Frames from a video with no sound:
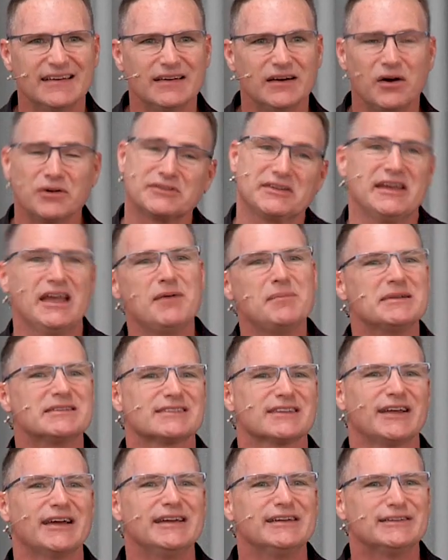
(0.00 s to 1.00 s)
Oh, to him it's
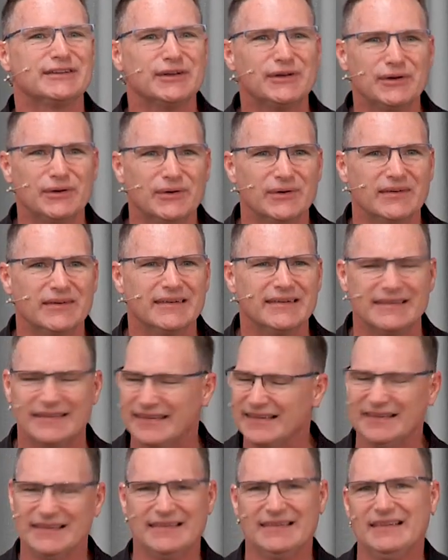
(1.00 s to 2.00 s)
light too.
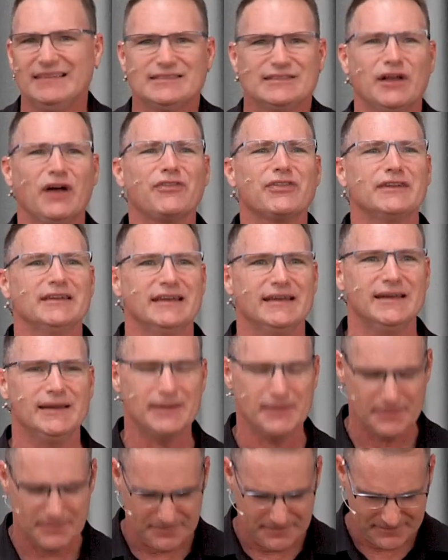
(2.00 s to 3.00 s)
It's nothing to
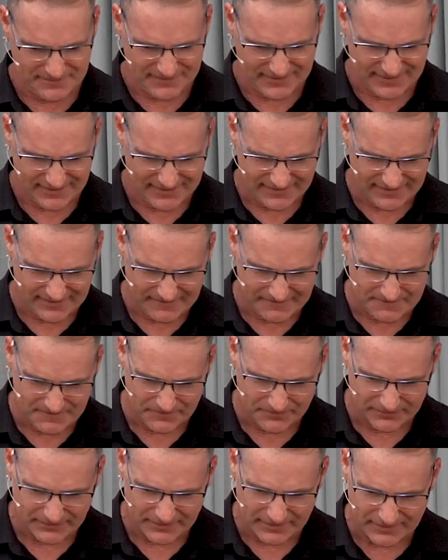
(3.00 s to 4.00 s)
him.
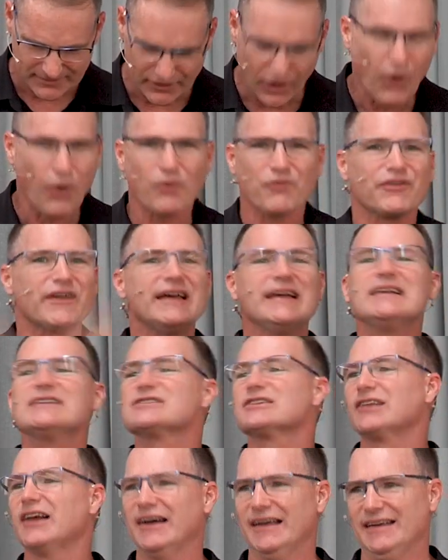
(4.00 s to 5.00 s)
The whole thing's
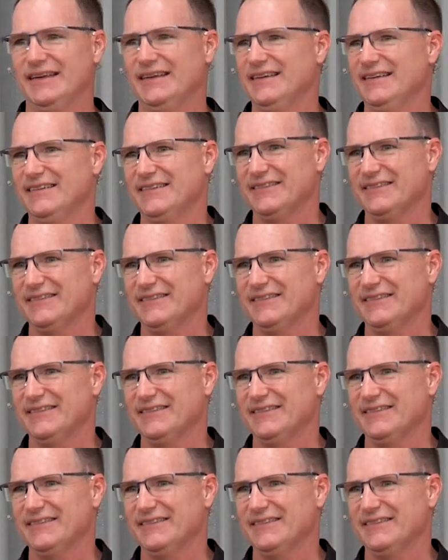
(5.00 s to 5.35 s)
light.